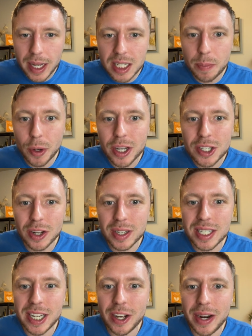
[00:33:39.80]
His book is
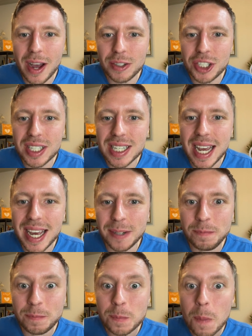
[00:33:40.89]
on sale now, just
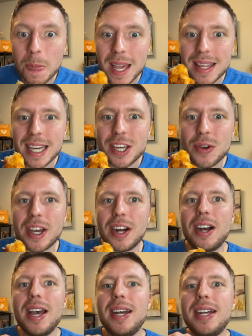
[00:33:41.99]
saying. Thank you,
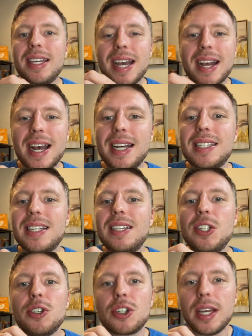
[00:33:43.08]
Caroline. Yeah, guys,
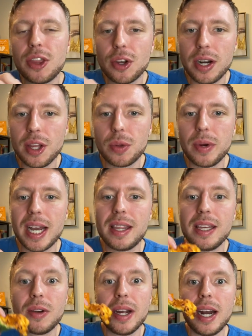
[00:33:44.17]
it's usually 33.
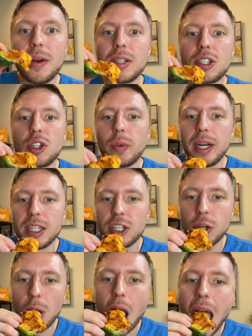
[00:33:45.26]
I think right now it's
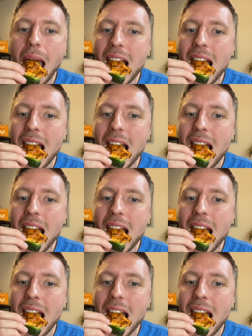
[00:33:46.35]
22.